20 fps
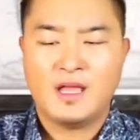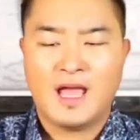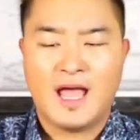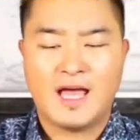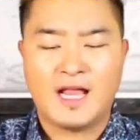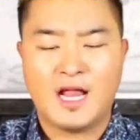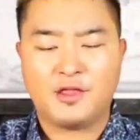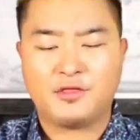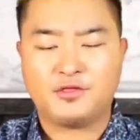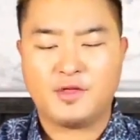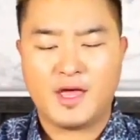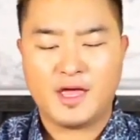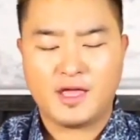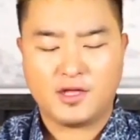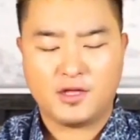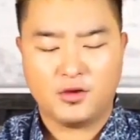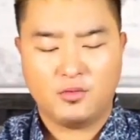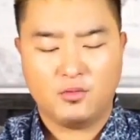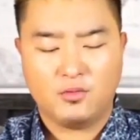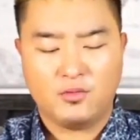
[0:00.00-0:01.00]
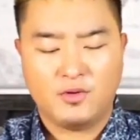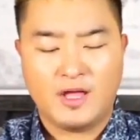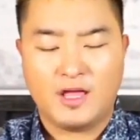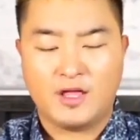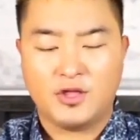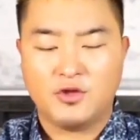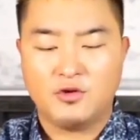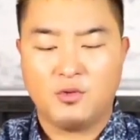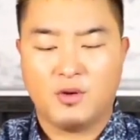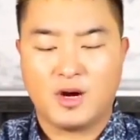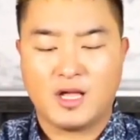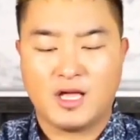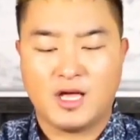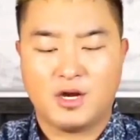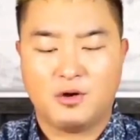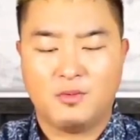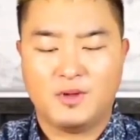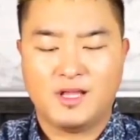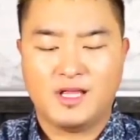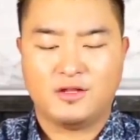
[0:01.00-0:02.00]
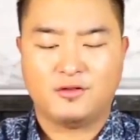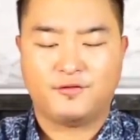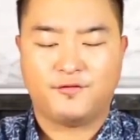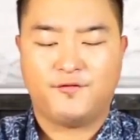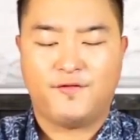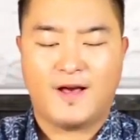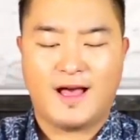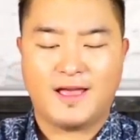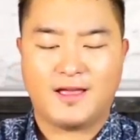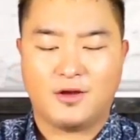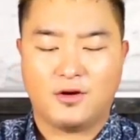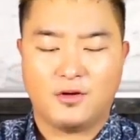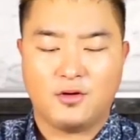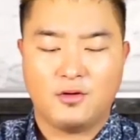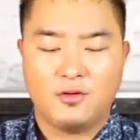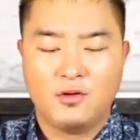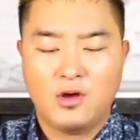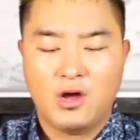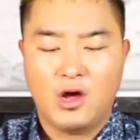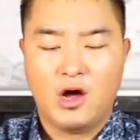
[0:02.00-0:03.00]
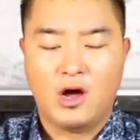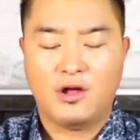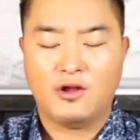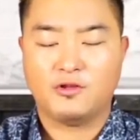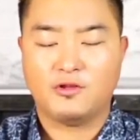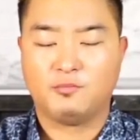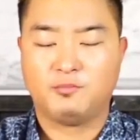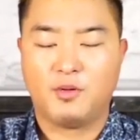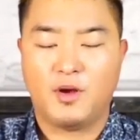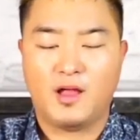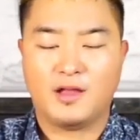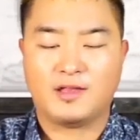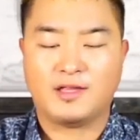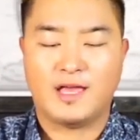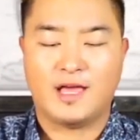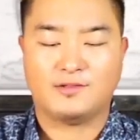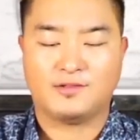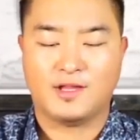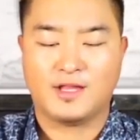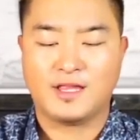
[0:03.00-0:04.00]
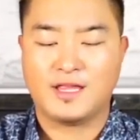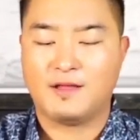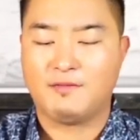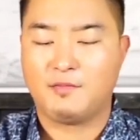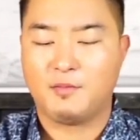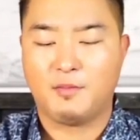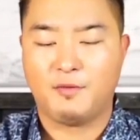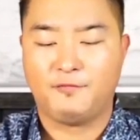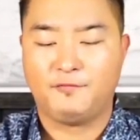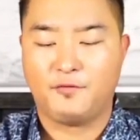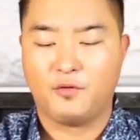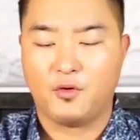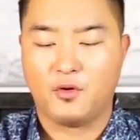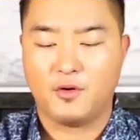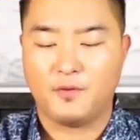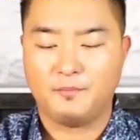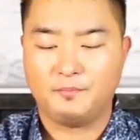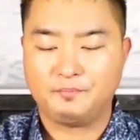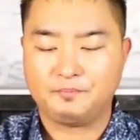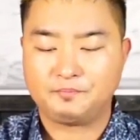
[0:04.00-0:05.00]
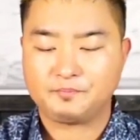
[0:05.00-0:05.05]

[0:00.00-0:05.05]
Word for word: And I thank you that you are going to release fire on this broadcast like never before.